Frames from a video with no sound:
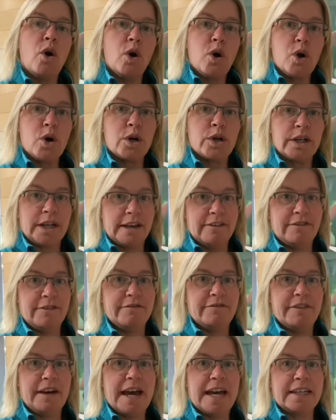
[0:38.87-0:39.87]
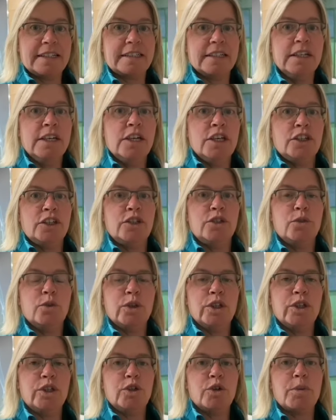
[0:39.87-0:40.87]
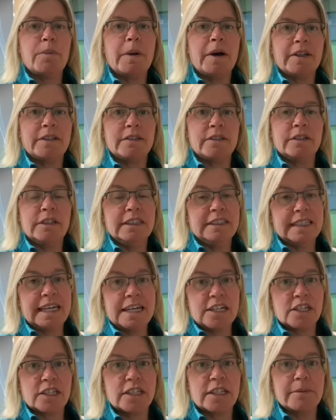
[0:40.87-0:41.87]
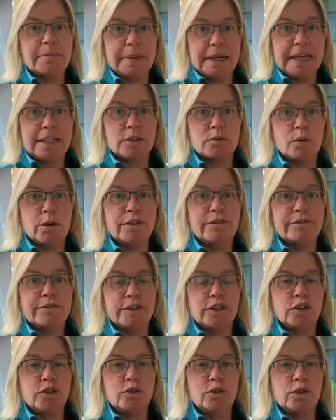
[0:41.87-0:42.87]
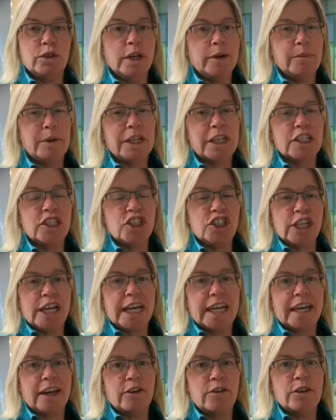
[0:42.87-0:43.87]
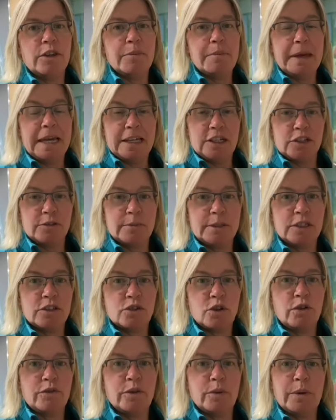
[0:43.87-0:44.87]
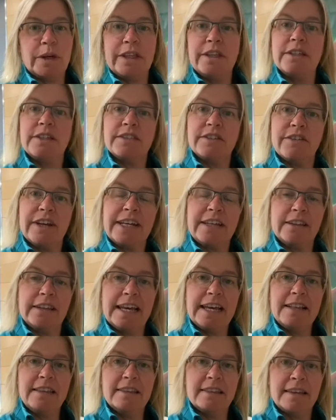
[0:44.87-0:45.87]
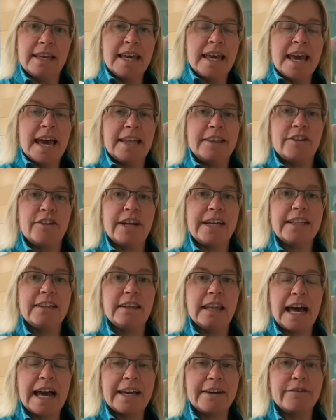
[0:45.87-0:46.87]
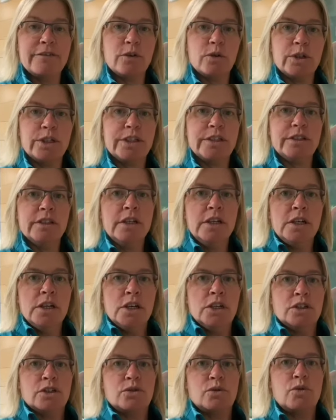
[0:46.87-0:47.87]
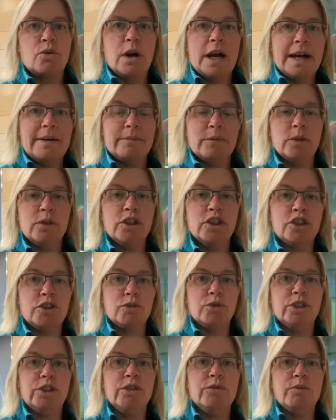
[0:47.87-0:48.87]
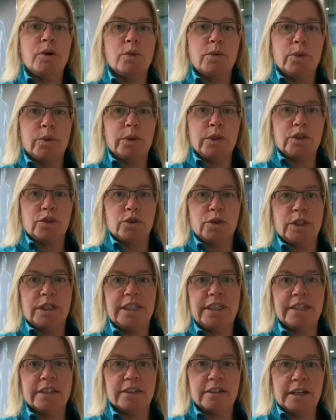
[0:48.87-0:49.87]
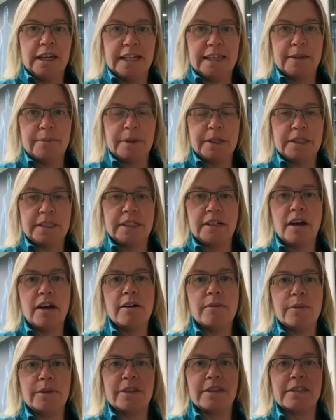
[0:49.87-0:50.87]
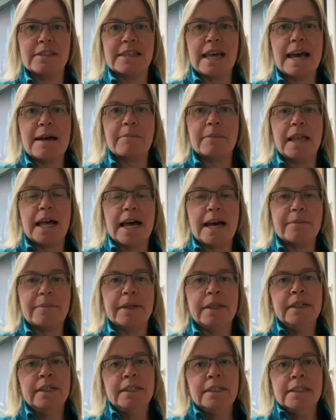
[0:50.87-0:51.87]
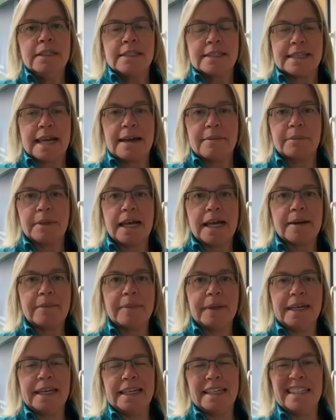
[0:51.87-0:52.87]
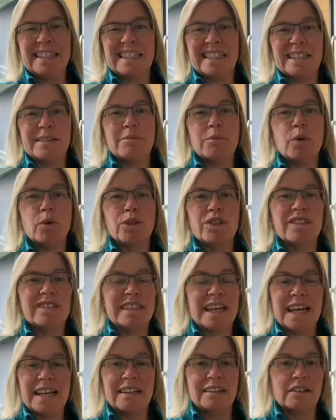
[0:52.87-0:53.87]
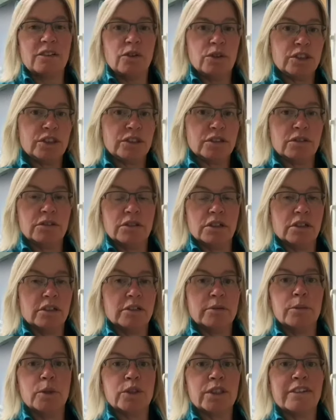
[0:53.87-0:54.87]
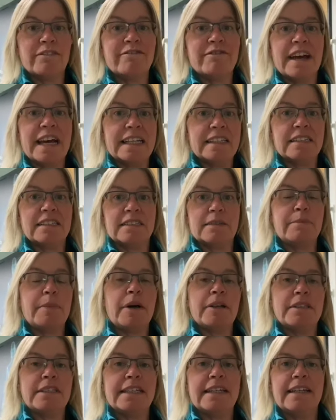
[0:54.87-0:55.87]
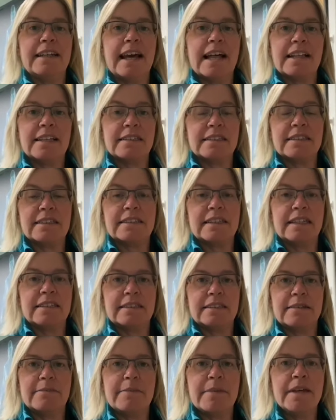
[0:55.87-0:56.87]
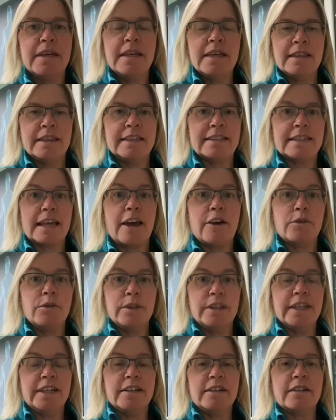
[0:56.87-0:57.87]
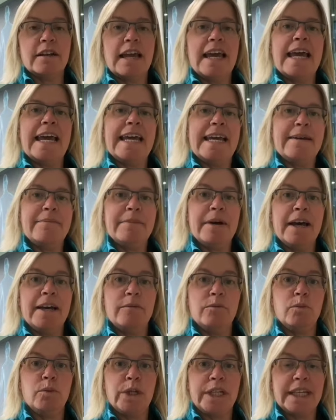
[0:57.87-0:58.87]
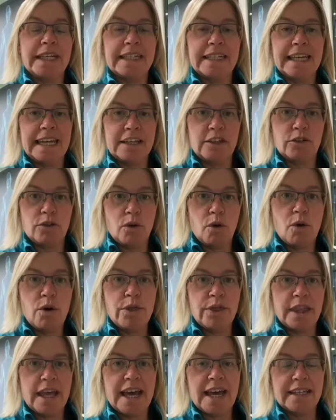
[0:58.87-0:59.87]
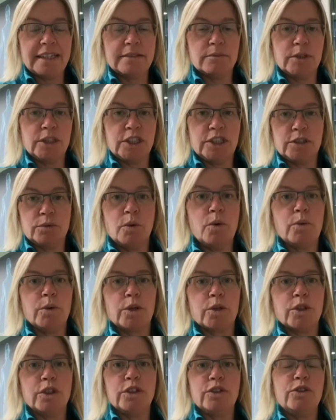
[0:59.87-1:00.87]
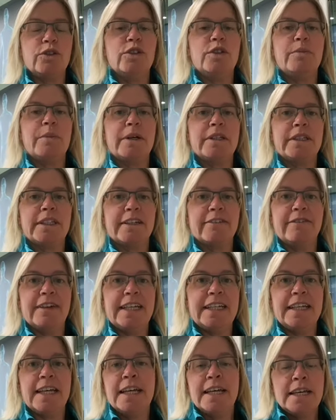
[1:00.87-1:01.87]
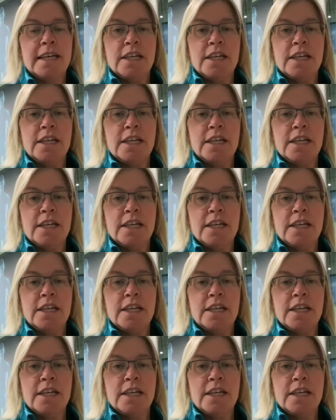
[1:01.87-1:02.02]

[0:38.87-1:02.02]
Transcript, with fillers: or if in fact you know that your putter is actually the best one for you and we can check out the measurements of it, whether it's the right length and the right lie for you. So I'm going to show you what we would do here in the putting hut with the SAM Lab. SAM Lab is the most technological or the most advanced putting analysis system that's out there um, and we can get you on that, which is what we're going to do in the putting event